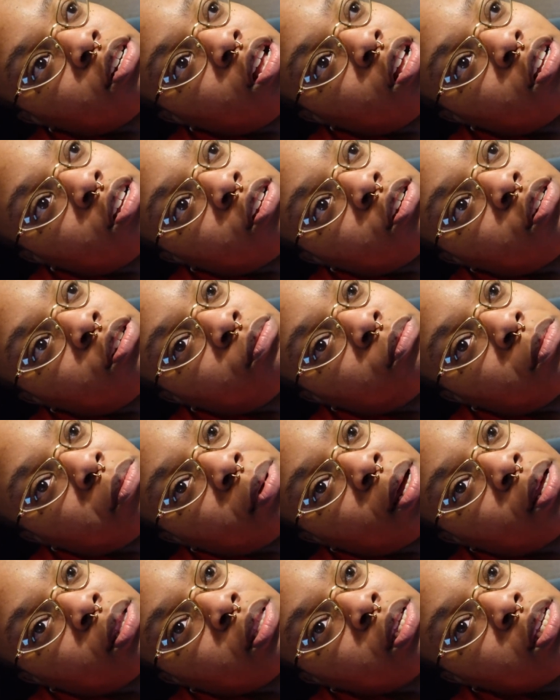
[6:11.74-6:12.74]
talking
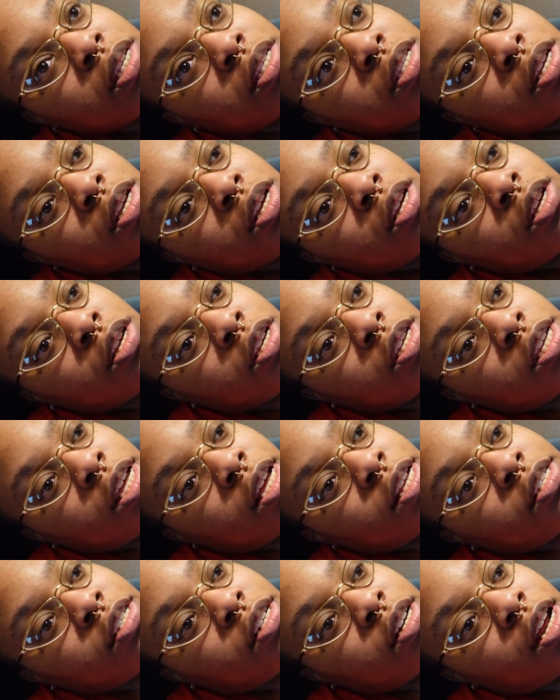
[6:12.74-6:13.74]
about this
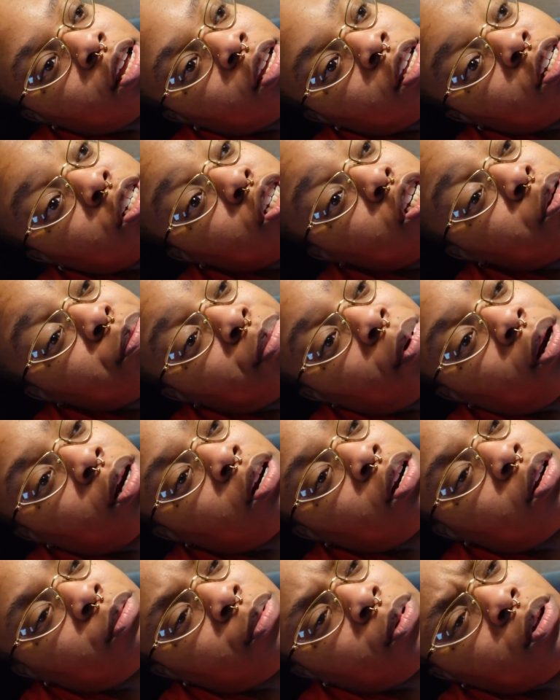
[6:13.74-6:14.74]
yesterday because she brought
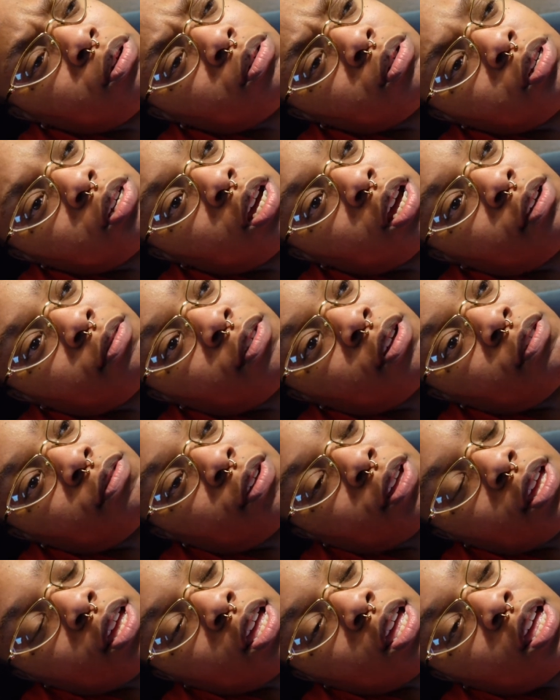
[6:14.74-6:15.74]
it up oh do you have
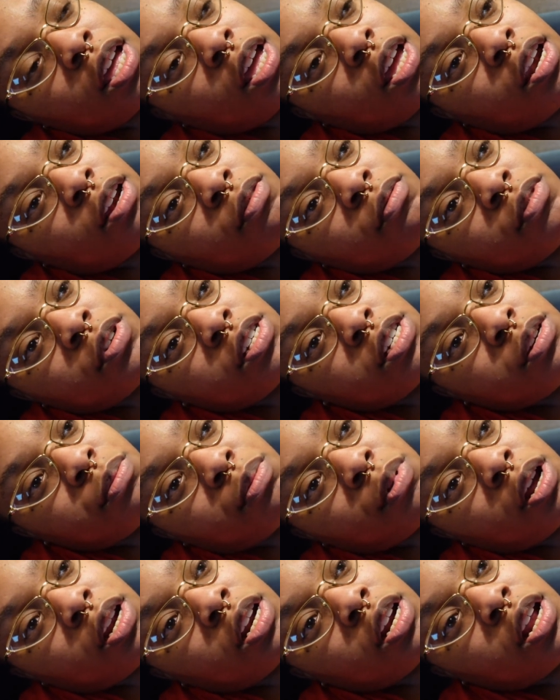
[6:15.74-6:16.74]
covid and when she
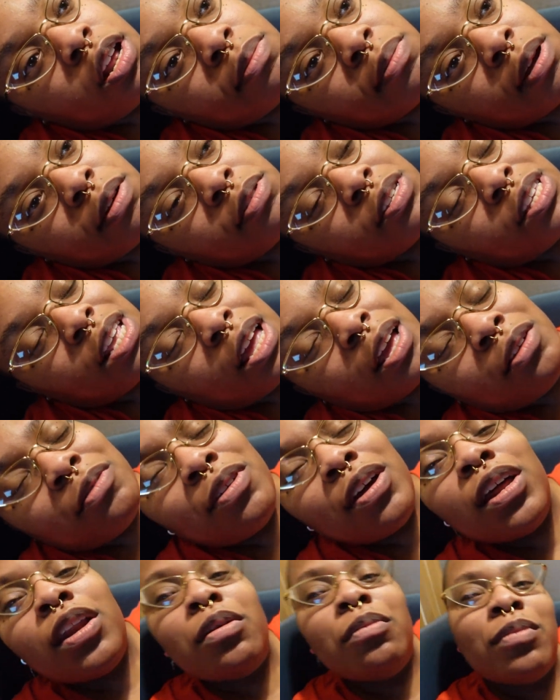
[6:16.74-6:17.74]
brought it up i was like
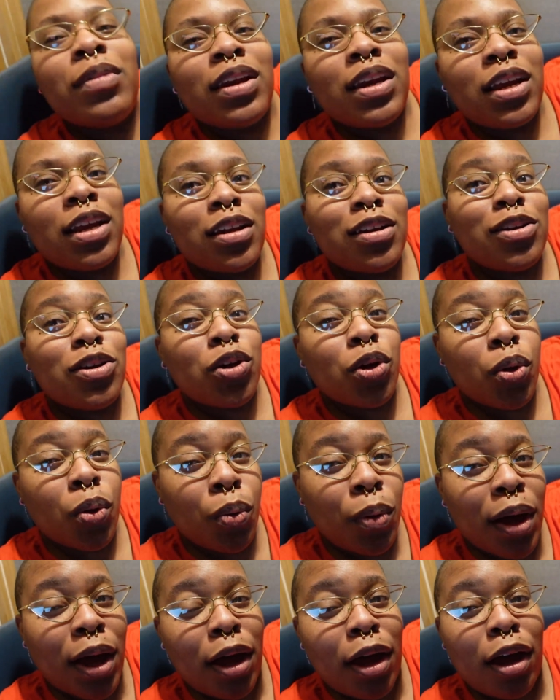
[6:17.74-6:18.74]
wait a minute
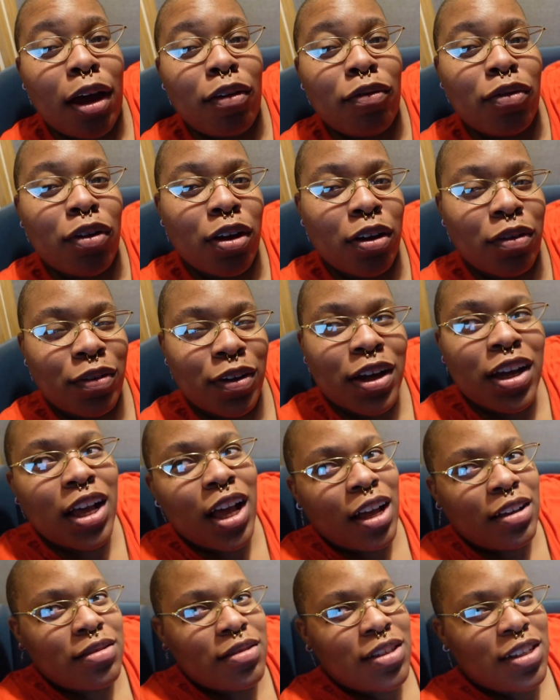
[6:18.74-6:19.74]
do i have covid
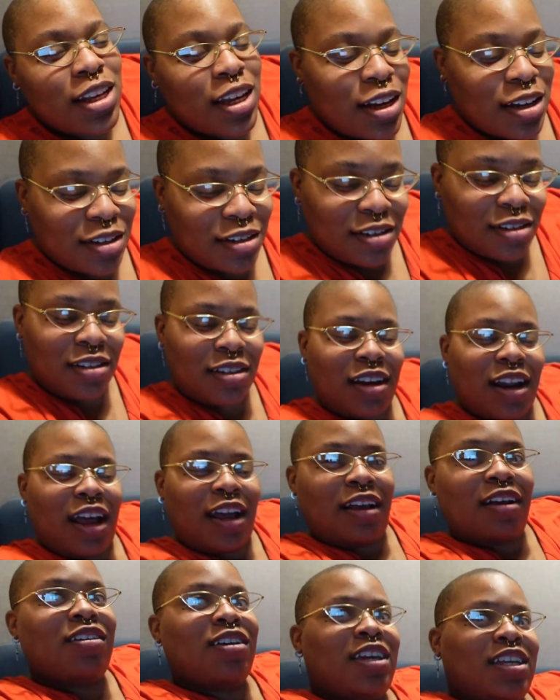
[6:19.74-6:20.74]
i was like should i
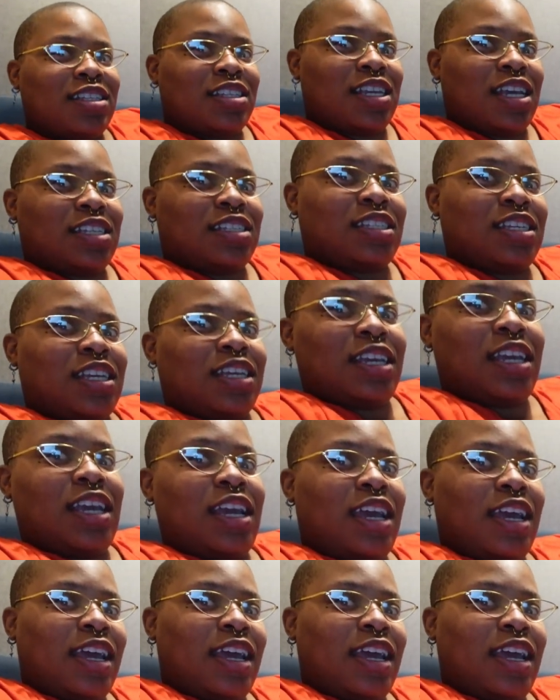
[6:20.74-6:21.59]
go get tested